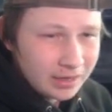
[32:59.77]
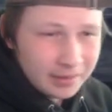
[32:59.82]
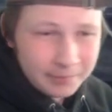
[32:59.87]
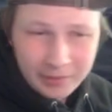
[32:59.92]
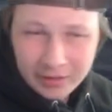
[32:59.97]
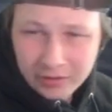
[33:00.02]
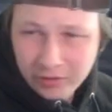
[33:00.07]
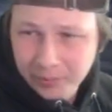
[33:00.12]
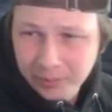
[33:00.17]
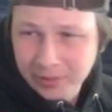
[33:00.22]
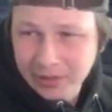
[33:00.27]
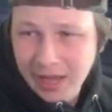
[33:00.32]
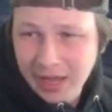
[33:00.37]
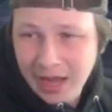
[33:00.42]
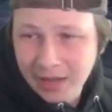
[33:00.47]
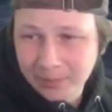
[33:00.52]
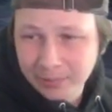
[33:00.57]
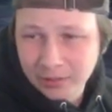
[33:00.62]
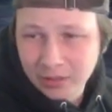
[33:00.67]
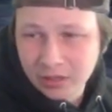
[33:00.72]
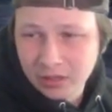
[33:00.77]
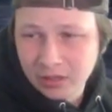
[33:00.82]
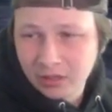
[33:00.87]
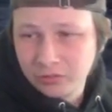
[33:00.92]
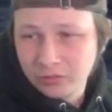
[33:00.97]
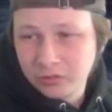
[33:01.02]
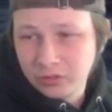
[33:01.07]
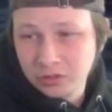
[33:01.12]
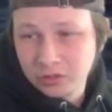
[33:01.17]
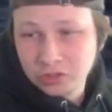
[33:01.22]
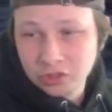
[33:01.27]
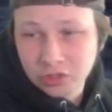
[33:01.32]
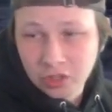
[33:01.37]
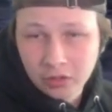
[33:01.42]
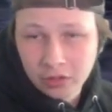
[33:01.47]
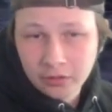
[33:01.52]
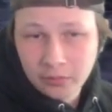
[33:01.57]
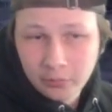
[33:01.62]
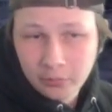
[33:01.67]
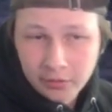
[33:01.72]
Am I creeping an adamant Conkeldurr or a
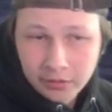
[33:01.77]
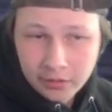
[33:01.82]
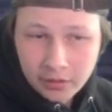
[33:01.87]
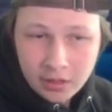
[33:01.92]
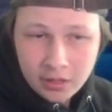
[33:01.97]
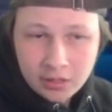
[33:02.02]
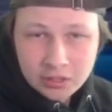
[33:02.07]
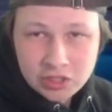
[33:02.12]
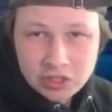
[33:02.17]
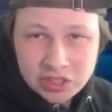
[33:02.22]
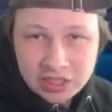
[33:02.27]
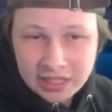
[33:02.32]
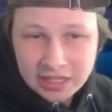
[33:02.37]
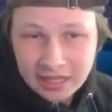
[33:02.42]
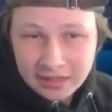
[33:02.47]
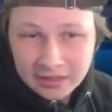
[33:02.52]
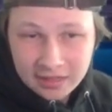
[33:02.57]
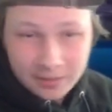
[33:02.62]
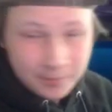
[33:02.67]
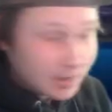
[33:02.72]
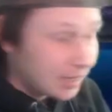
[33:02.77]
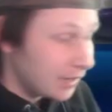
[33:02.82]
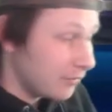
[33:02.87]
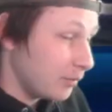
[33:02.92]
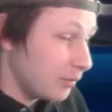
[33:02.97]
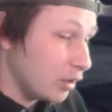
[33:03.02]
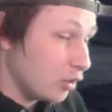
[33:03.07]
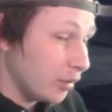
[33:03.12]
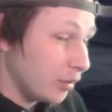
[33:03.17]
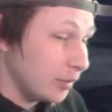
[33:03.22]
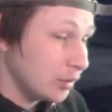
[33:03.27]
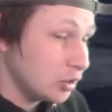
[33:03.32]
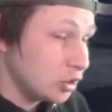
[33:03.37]
jolly one? Just in case. I might even be creeping